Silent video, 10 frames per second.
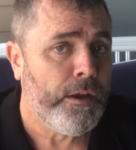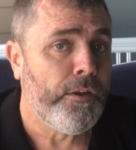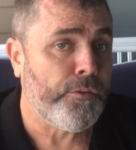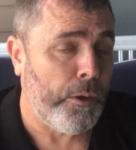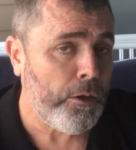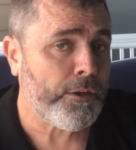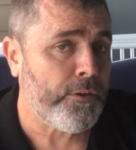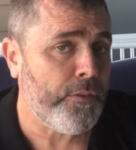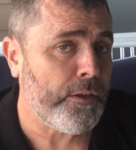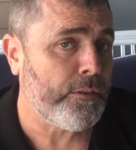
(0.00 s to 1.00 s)
So I like to
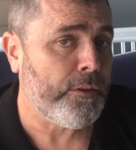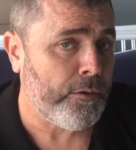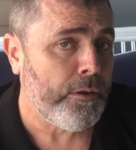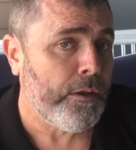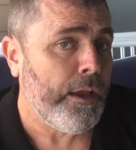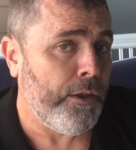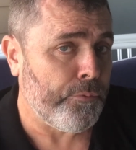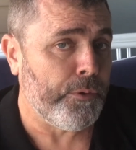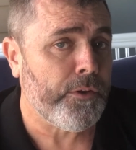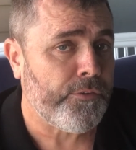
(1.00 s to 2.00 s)
think that as
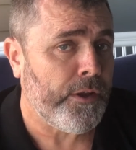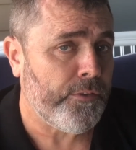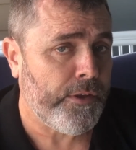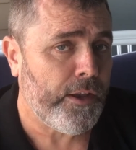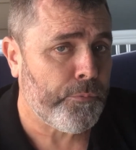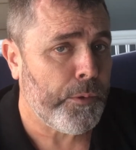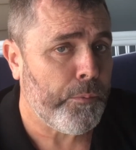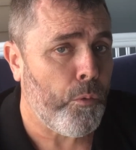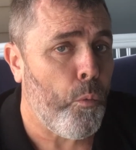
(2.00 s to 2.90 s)
real estate salespeople,